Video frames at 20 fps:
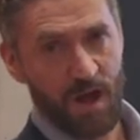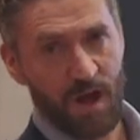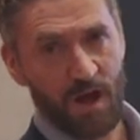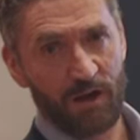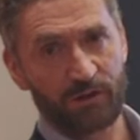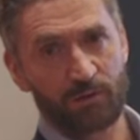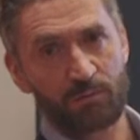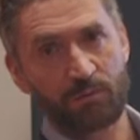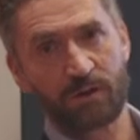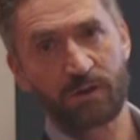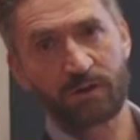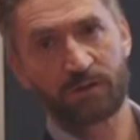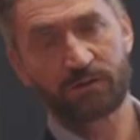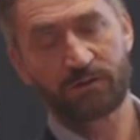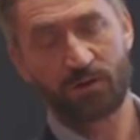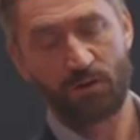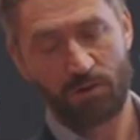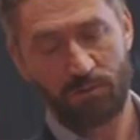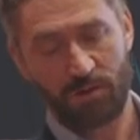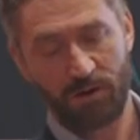I don't want to
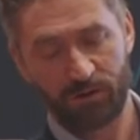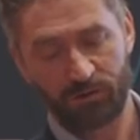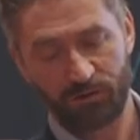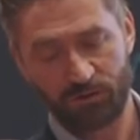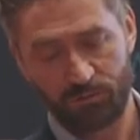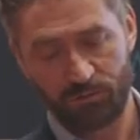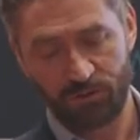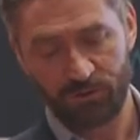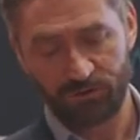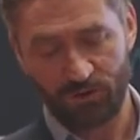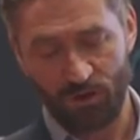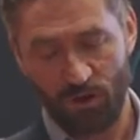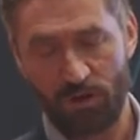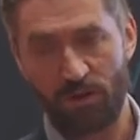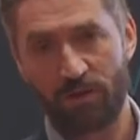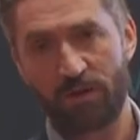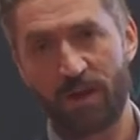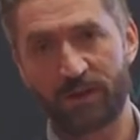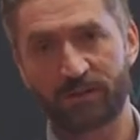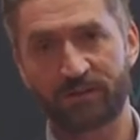talk about it too much,
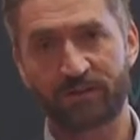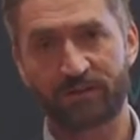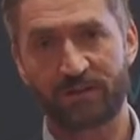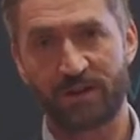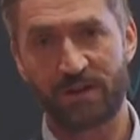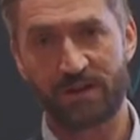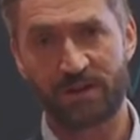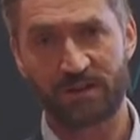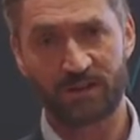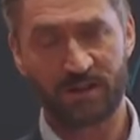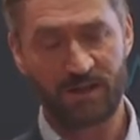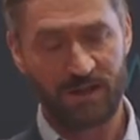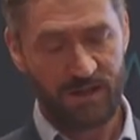other than to say